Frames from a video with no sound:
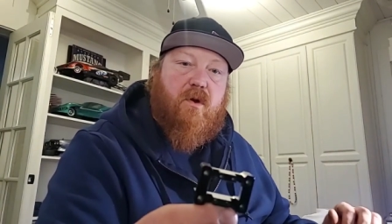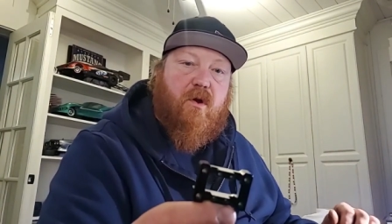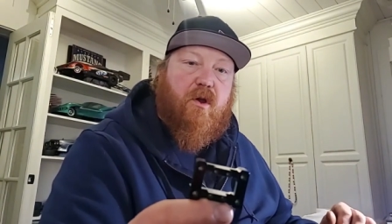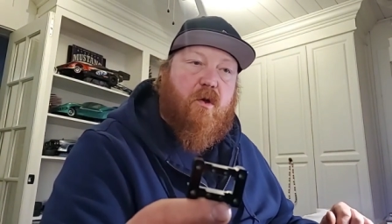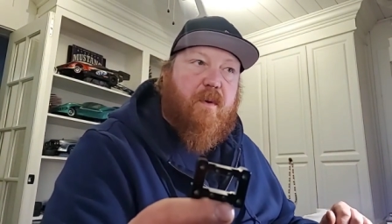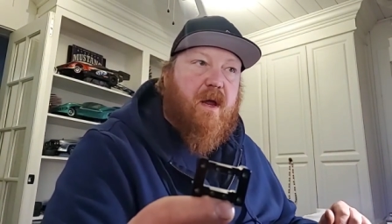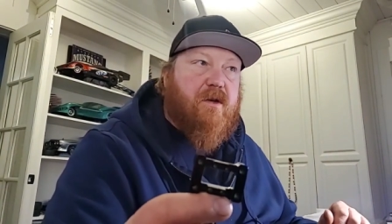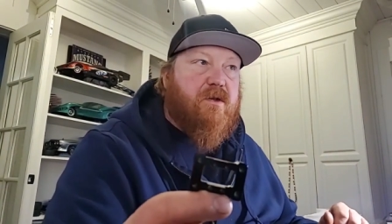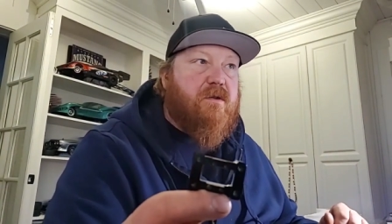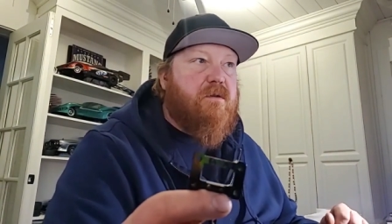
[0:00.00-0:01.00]
cubic
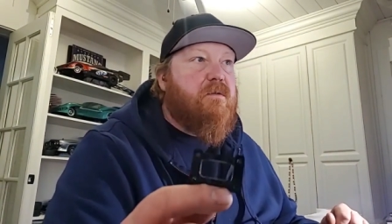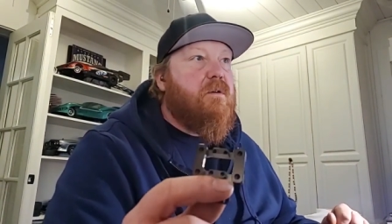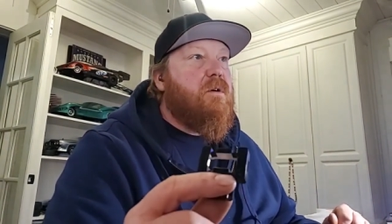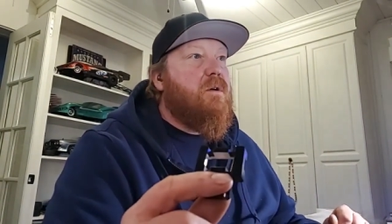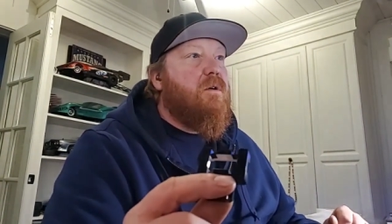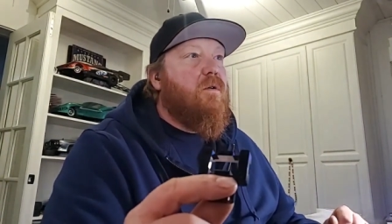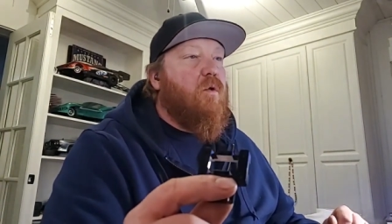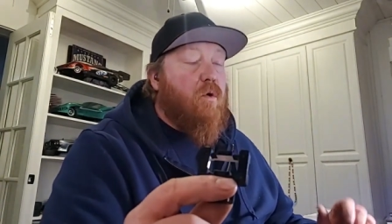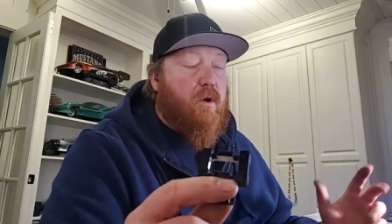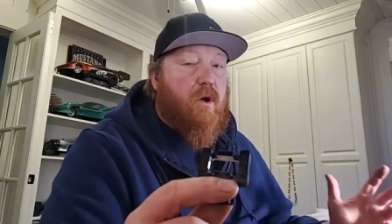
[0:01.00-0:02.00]
inches
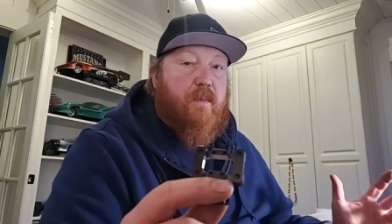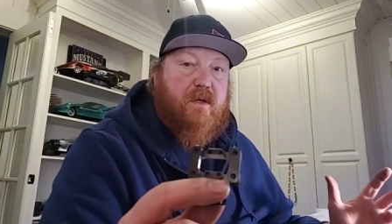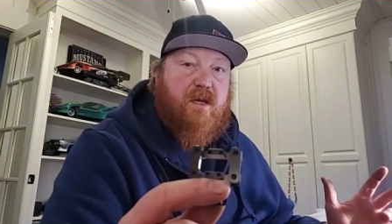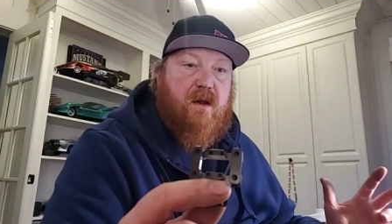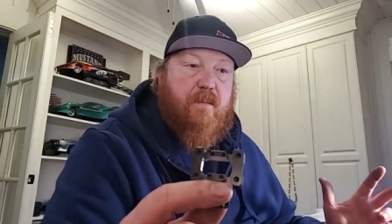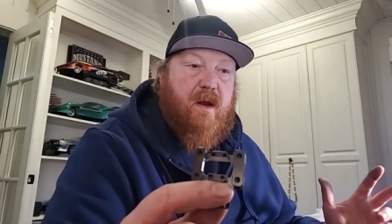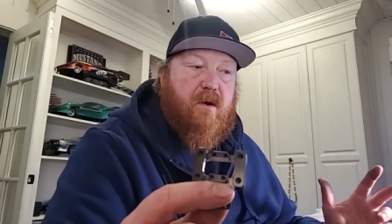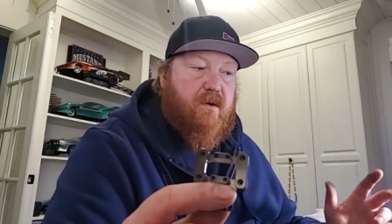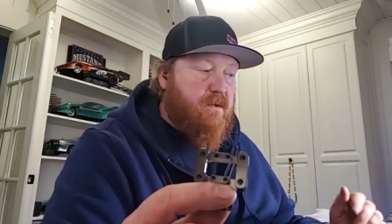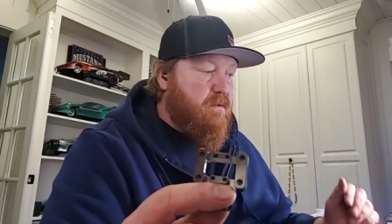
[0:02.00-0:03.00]
or cubic
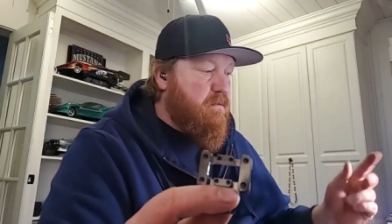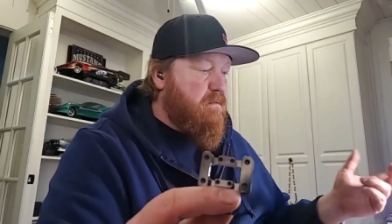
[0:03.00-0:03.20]
centimeters,